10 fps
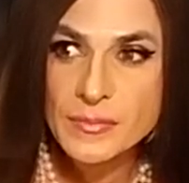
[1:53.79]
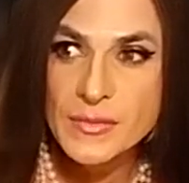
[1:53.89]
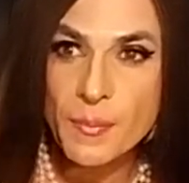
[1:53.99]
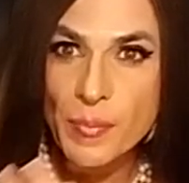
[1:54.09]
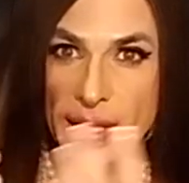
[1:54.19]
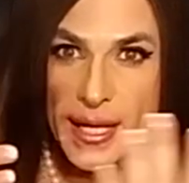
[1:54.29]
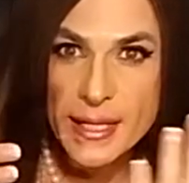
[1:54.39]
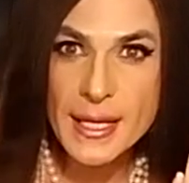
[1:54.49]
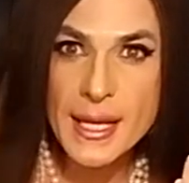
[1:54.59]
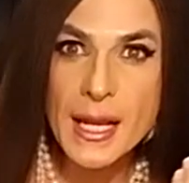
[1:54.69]
the
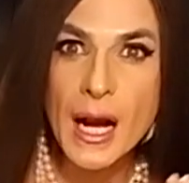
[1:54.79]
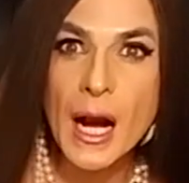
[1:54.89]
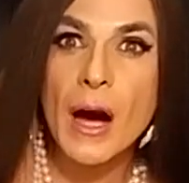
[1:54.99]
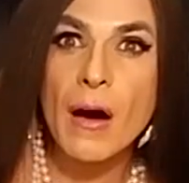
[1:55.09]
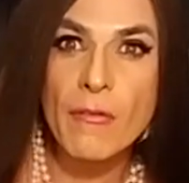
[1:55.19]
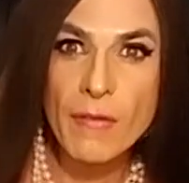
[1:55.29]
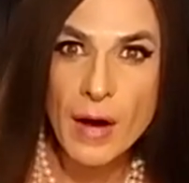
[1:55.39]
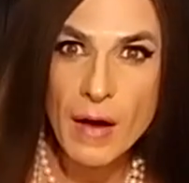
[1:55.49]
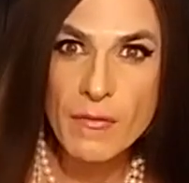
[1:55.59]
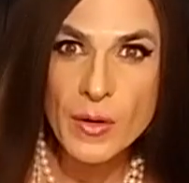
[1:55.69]
blending of,
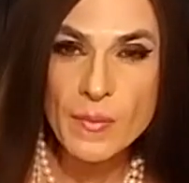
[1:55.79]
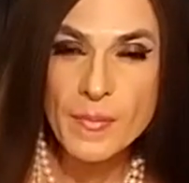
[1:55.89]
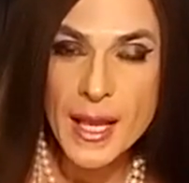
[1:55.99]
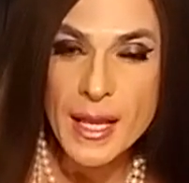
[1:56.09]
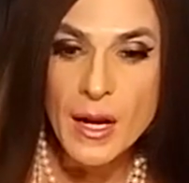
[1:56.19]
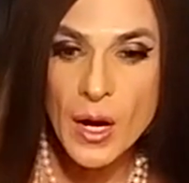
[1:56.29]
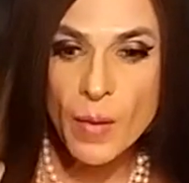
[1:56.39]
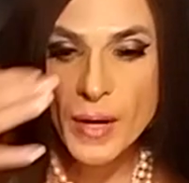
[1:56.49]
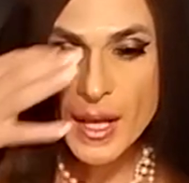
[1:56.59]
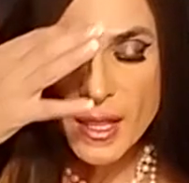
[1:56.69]
of your makeup